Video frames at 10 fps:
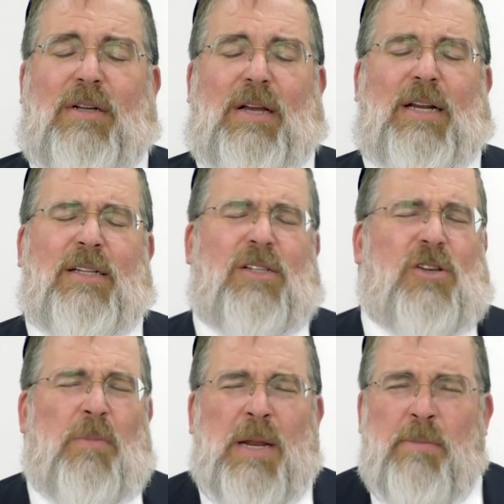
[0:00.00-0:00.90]
and he did
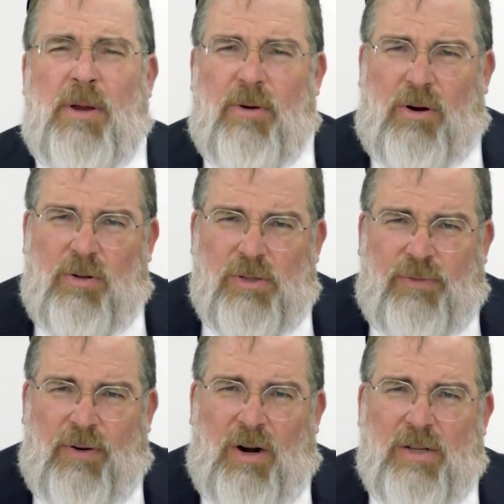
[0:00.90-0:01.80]
so many miracles
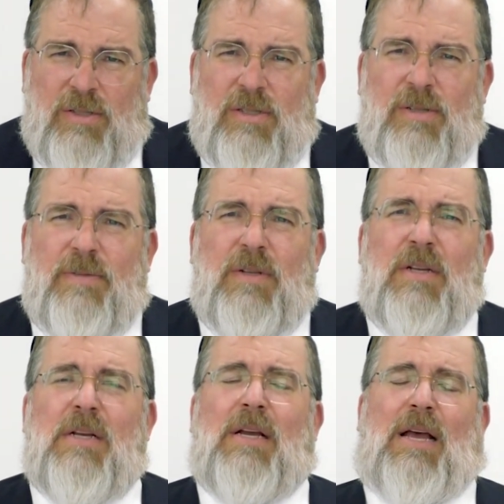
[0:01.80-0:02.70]
for us,
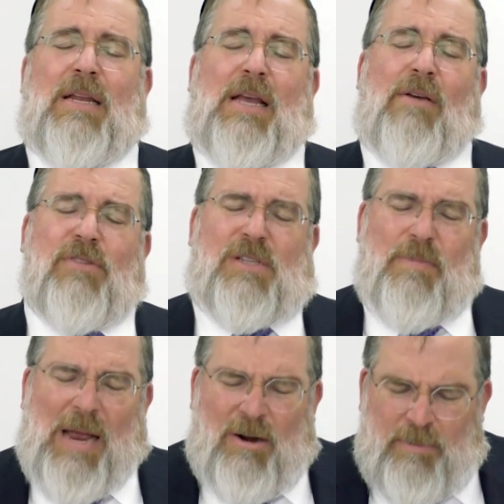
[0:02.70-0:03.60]
and he gave us the
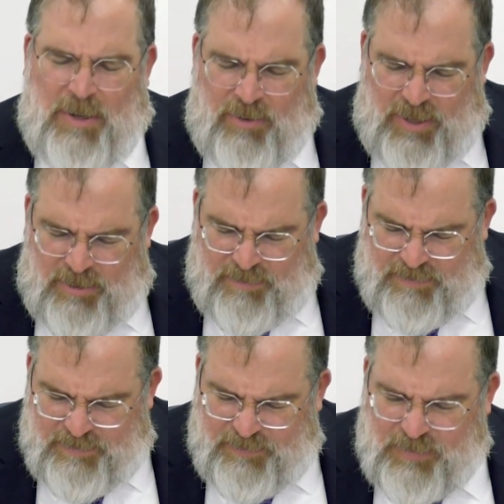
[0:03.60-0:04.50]
Be'er Miriam,
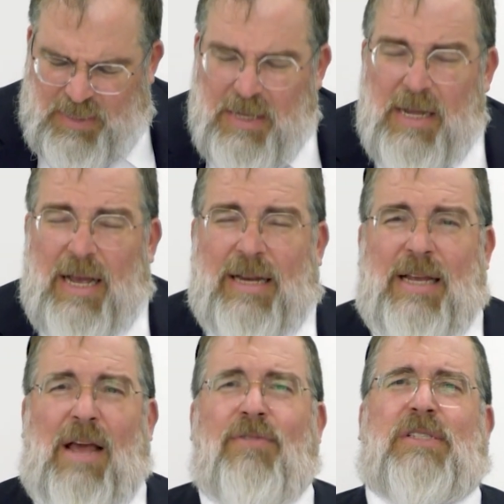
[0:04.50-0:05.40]
and
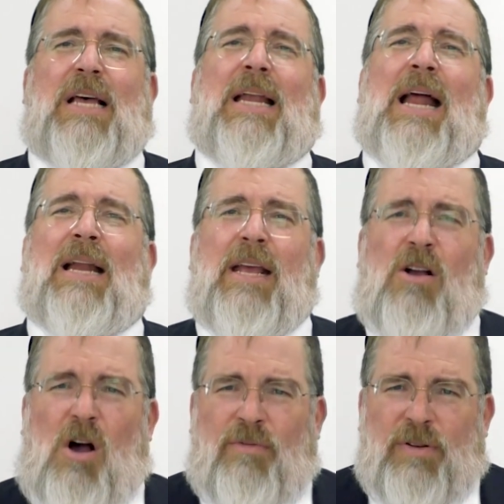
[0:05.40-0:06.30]
he gave us the Anane
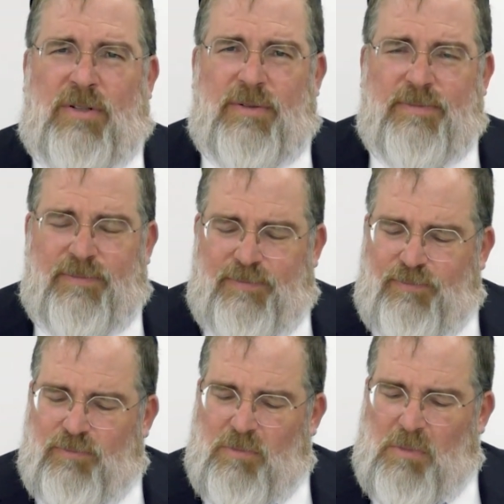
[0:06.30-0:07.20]
Kovid,
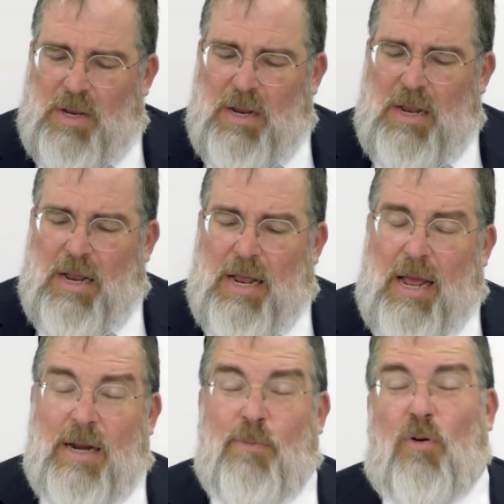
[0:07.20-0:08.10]

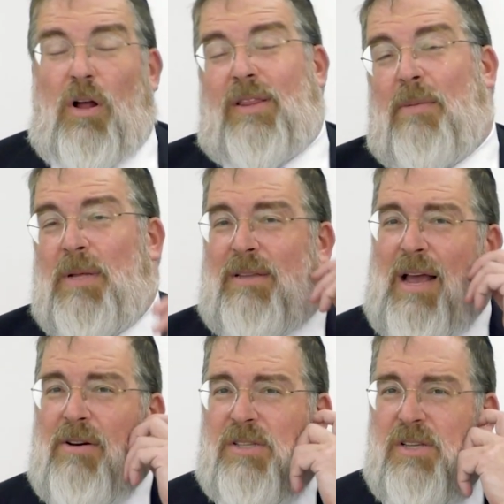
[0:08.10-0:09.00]
and he brought them into
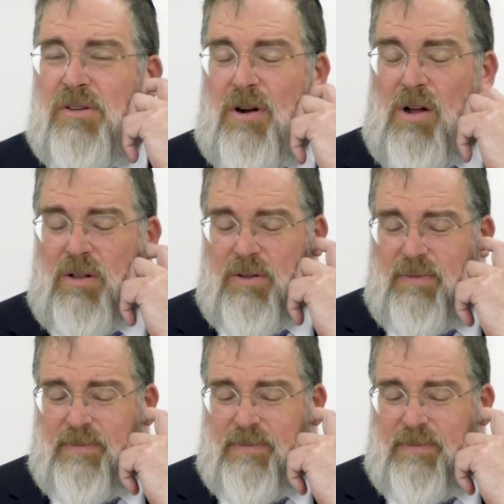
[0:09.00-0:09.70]
Eretz Yisrael.